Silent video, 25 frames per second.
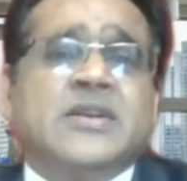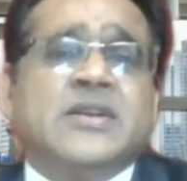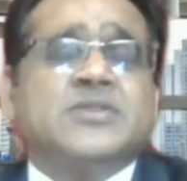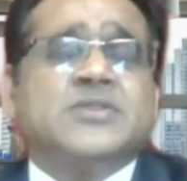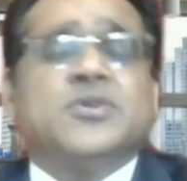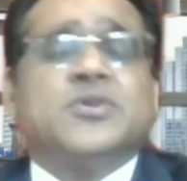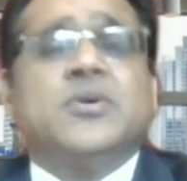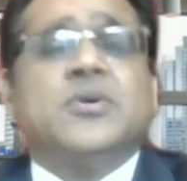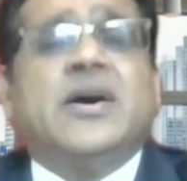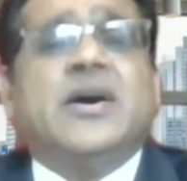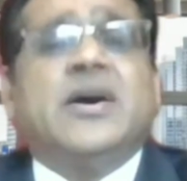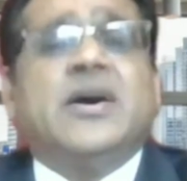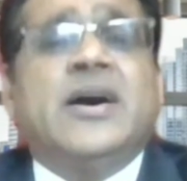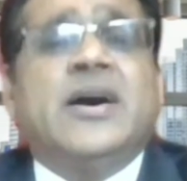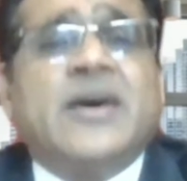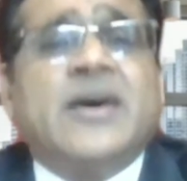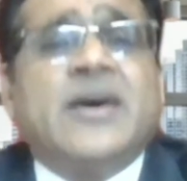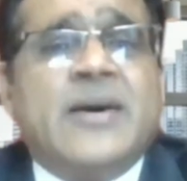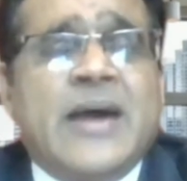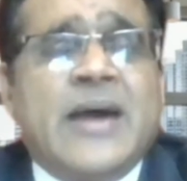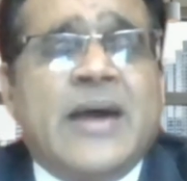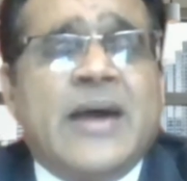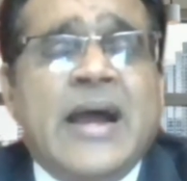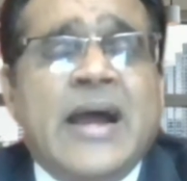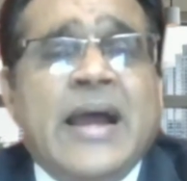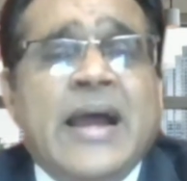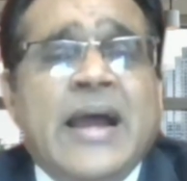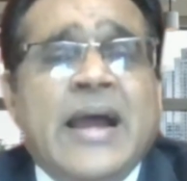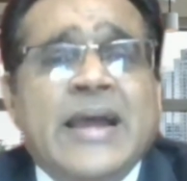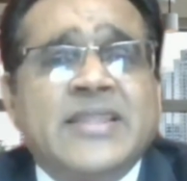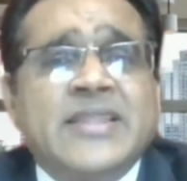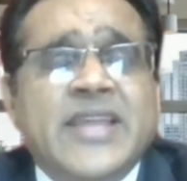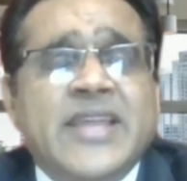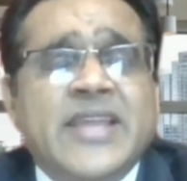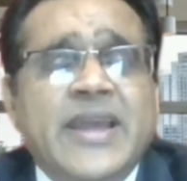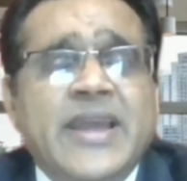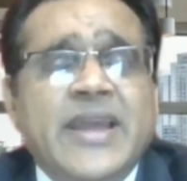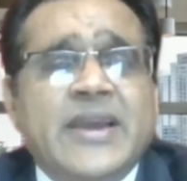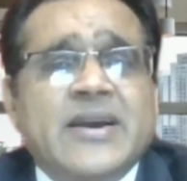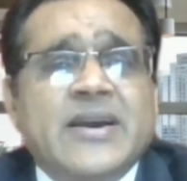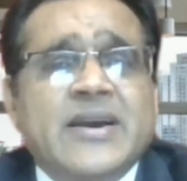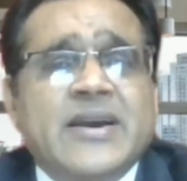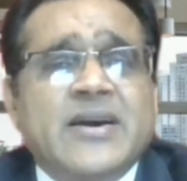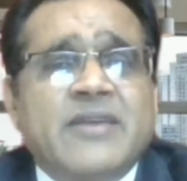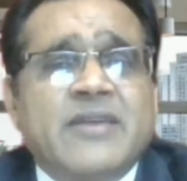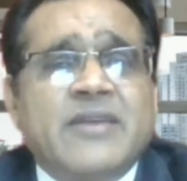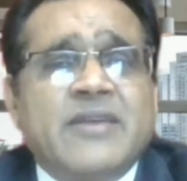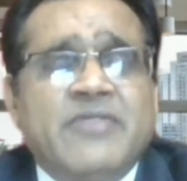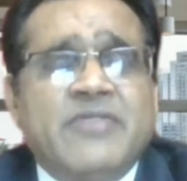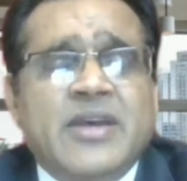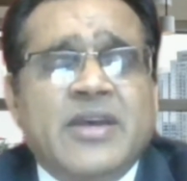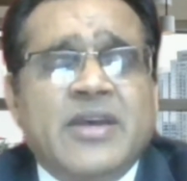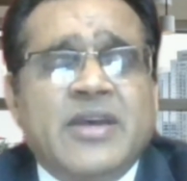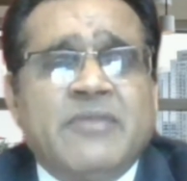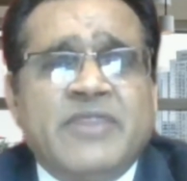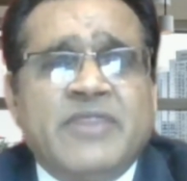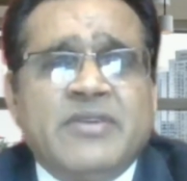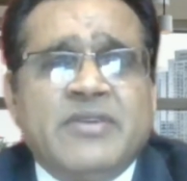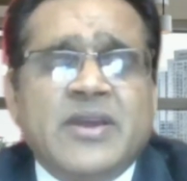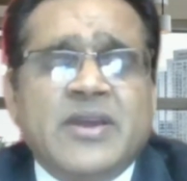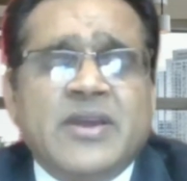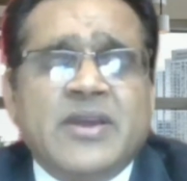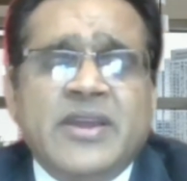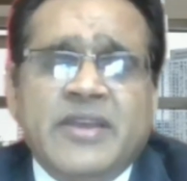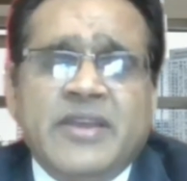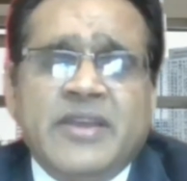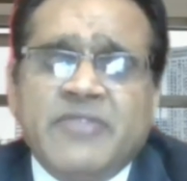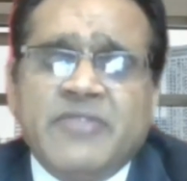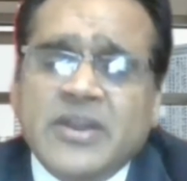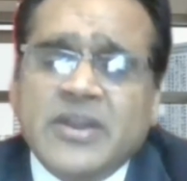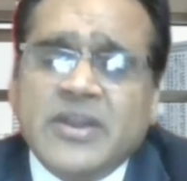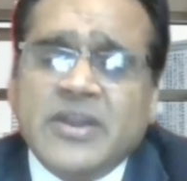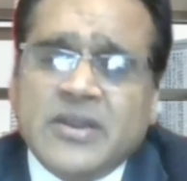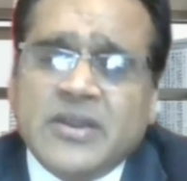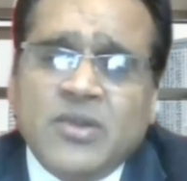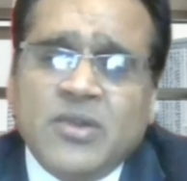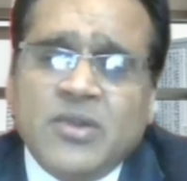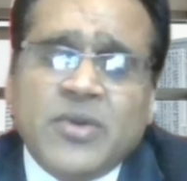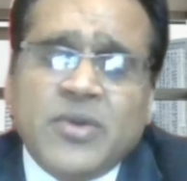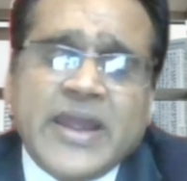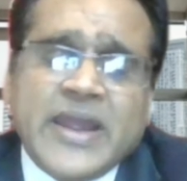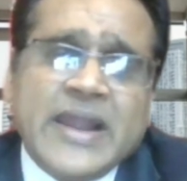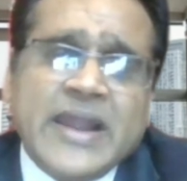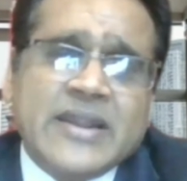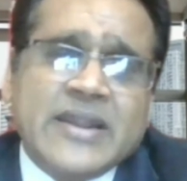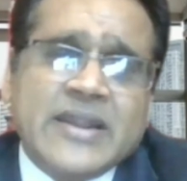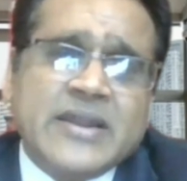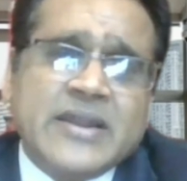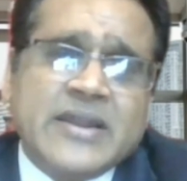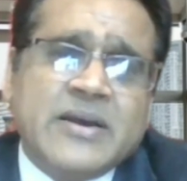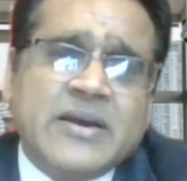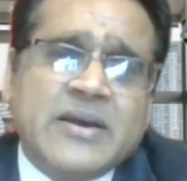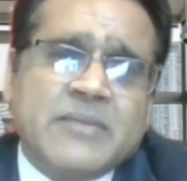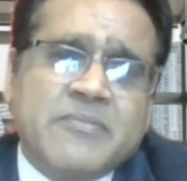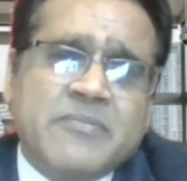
So I think when even look at